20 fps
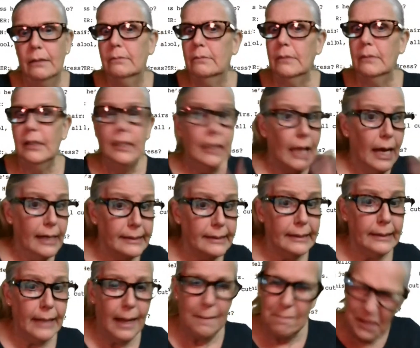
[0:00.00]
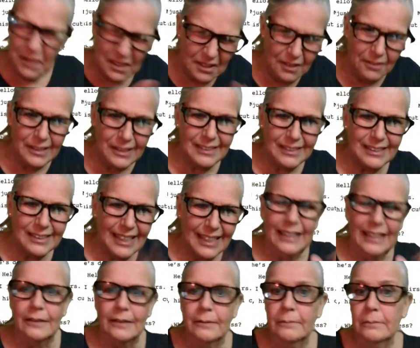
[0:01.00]
he lies a lot, but you know, he's a
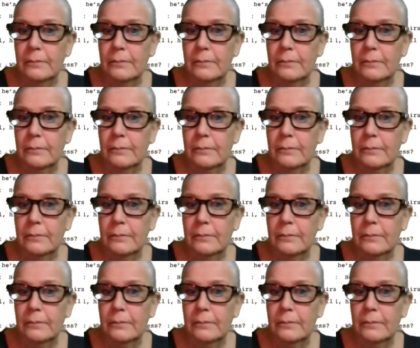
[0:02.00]
kid.